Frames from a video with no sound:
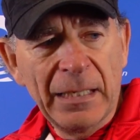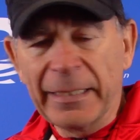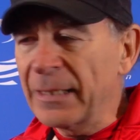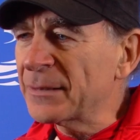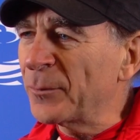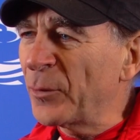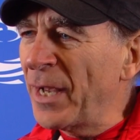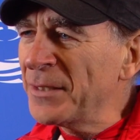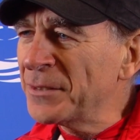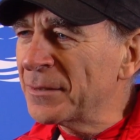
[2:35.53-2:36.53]
Get some
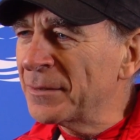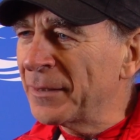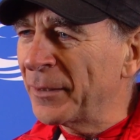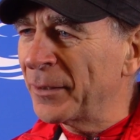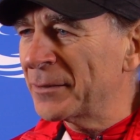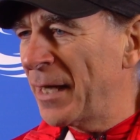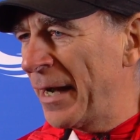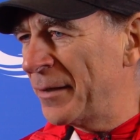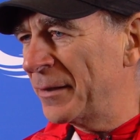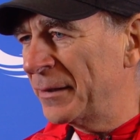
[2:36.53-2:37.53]
rest. They looked
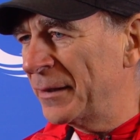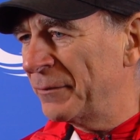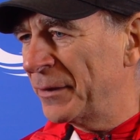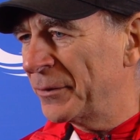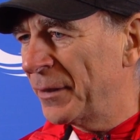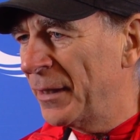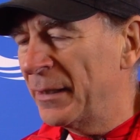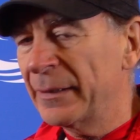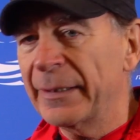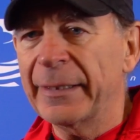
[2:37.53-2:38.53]
tired in the evening
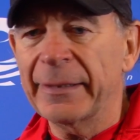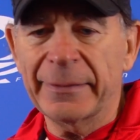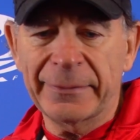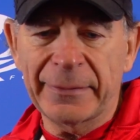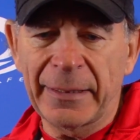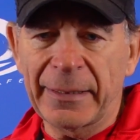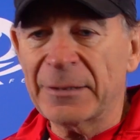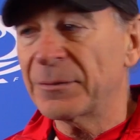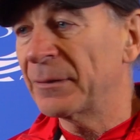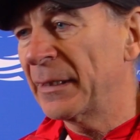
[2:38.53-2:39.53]
draw, and
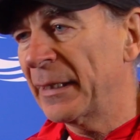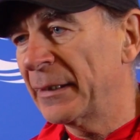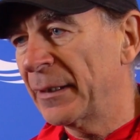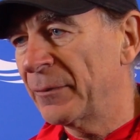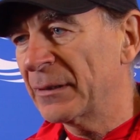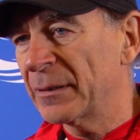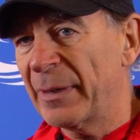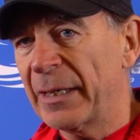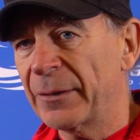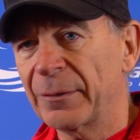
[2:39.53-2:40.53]
that's what they did. They went to
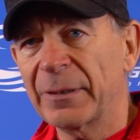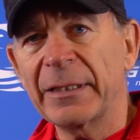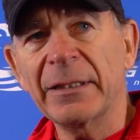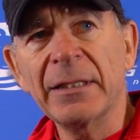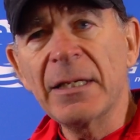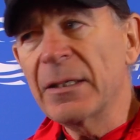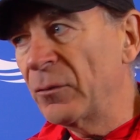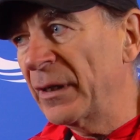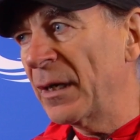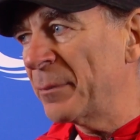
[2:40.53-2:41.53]
bed early.
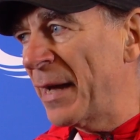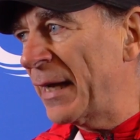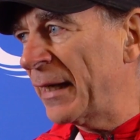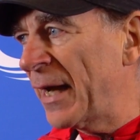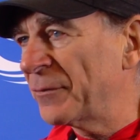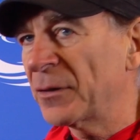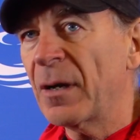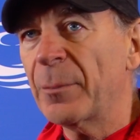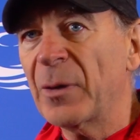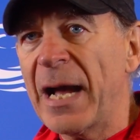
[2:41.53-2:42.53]
We got back after
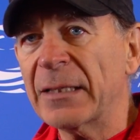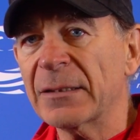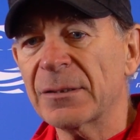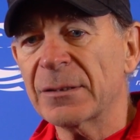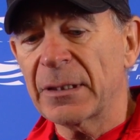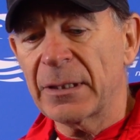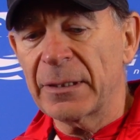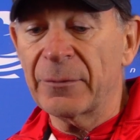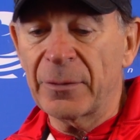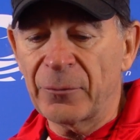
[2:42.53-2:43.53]
our practice,
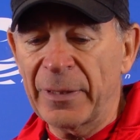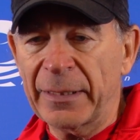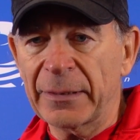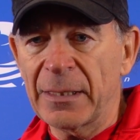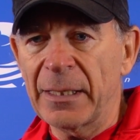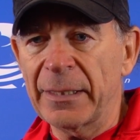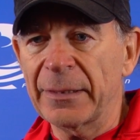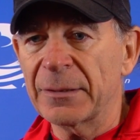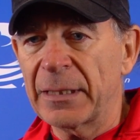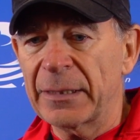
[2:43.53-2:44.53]
Rick and I
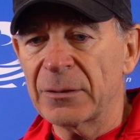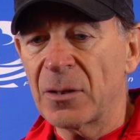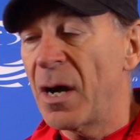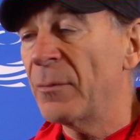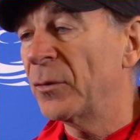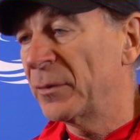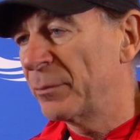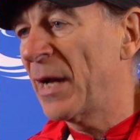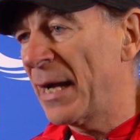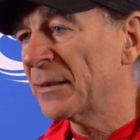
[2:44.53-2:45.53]
and Tom, who
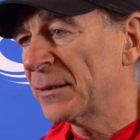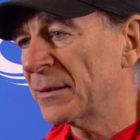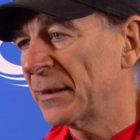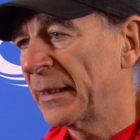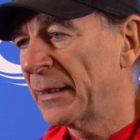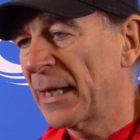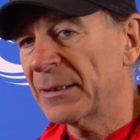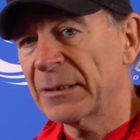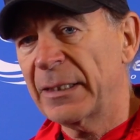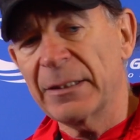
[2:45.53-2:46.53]
practiced late
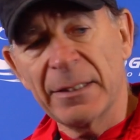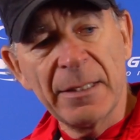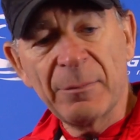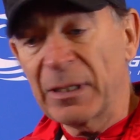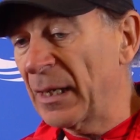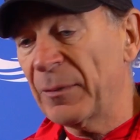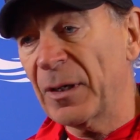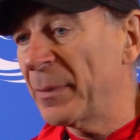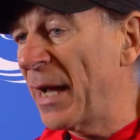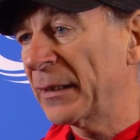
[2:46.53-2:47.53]
last night. By the time we
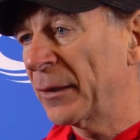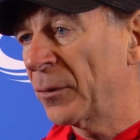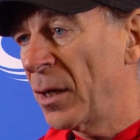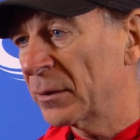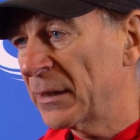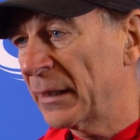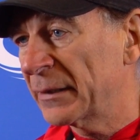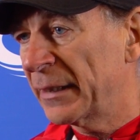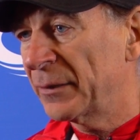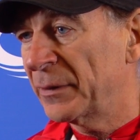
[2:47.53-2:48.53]
got back, they were all tucked in.